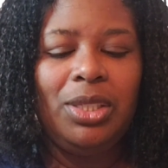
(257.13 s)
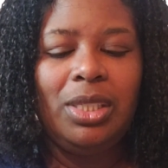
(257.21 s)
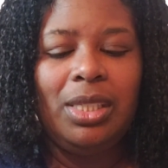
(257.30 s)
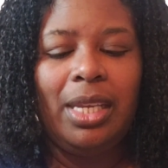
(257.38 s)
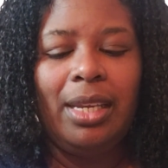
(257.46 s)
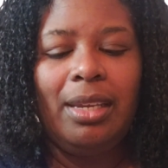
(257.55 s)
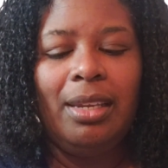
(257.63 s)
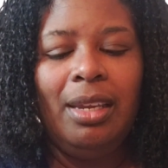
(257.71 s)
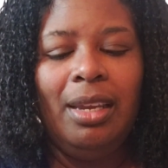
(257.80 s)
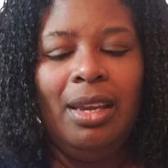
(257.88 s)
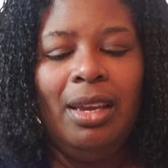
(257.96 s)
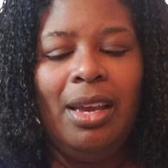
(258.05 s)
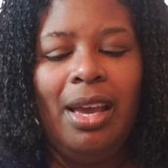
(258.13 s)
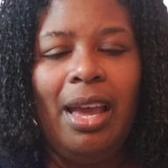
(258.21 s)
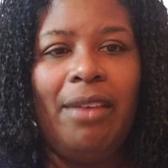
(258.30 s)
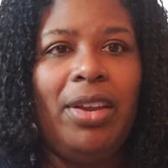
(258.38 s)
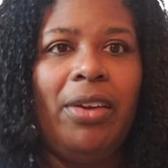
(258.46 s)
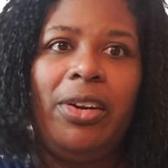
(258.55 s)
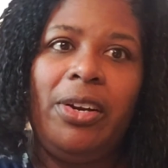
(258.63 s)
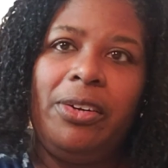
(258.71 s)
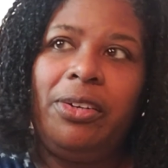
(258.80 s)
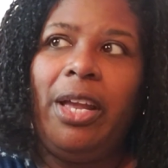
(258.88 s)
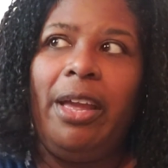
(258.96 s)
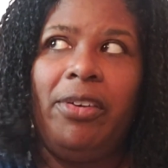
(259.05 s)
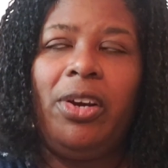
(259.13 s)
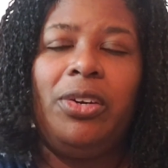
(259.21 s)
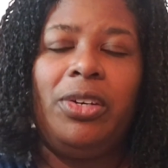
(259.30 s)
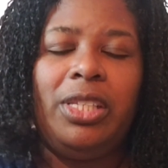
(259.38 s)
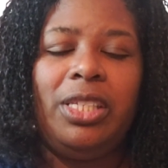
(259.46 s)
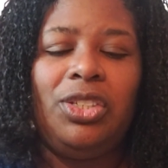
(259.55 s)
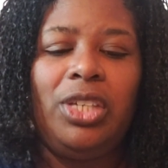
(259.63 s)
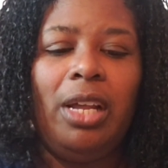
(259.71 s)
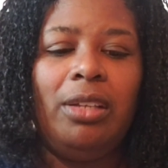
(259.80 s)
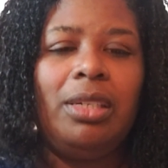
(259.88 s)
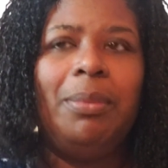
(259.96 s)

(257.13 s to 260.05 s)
She's like, have you ever heard of this challenge?